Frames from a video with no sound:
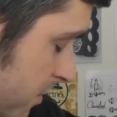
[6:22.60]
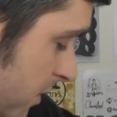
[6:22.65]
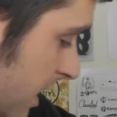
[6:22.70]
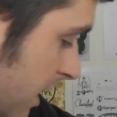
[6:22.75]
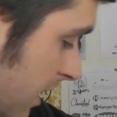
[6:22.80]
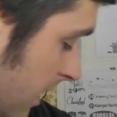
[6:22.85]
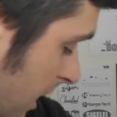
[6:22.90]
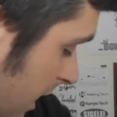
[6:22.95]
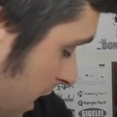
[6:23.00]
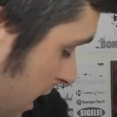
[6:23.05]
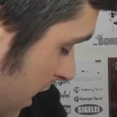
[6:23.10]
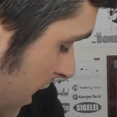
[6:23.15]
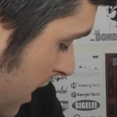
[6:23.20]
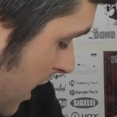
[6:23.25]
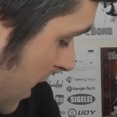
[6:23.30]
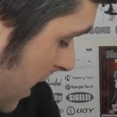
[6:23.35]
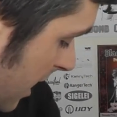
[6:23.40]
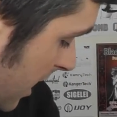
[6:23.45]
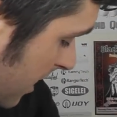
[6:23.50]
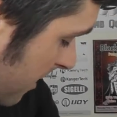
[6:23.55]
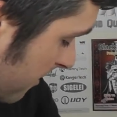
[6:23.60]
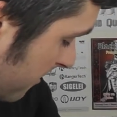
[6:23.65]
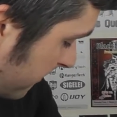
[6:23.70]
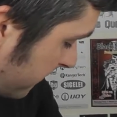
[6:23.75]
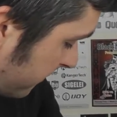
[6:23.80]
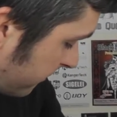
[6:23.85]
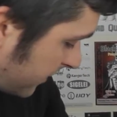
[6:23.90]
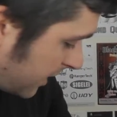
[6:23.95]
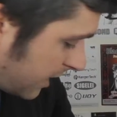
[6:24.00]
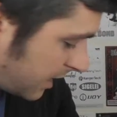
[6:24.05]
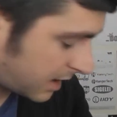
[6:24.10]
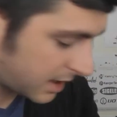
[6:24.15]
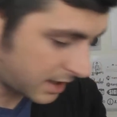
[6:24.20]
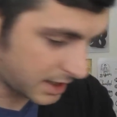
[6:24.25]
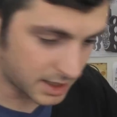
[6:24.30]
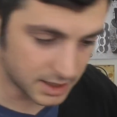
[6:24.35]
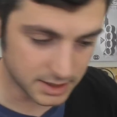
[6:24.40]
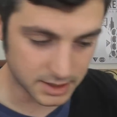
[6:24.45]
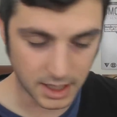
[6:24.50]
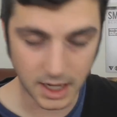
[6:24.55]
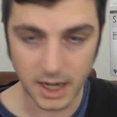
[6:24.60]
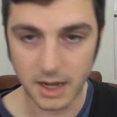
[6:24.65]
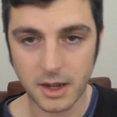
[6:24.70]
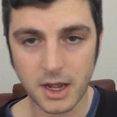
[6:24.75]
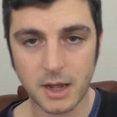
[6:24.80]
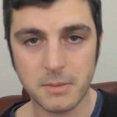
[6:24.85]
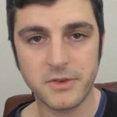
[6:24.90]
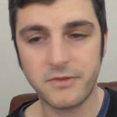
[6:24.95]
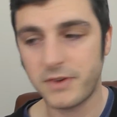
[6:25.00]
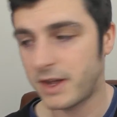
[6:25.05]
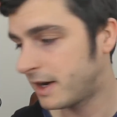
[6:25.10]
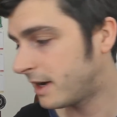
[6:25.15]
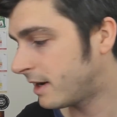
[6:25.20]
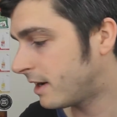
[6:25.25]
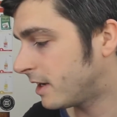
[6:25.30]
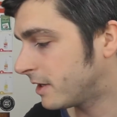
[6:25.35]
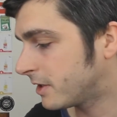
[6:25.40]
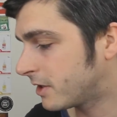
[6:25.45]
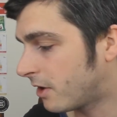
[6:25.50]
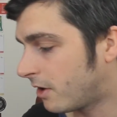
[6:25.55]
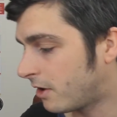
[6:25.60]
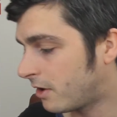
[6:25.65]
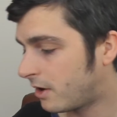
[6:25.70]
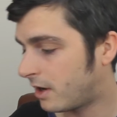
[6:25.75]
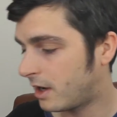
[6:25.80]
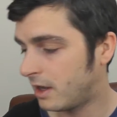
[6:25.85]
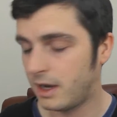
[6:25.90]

as well. And I'm a fan of Nitecore.